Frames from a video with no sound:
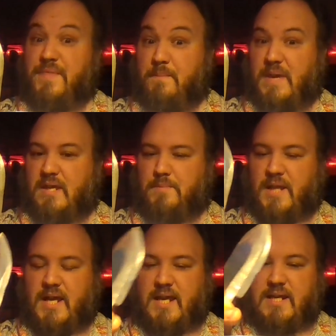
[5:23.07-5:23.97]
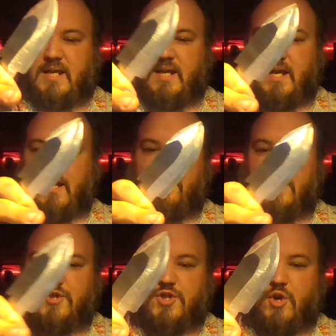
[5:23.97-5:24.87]
the big blade,
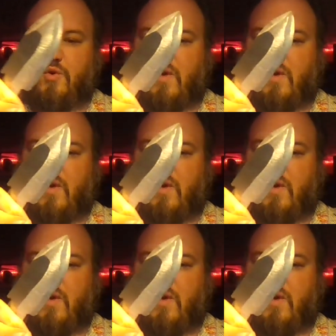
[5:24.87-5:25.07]
there's no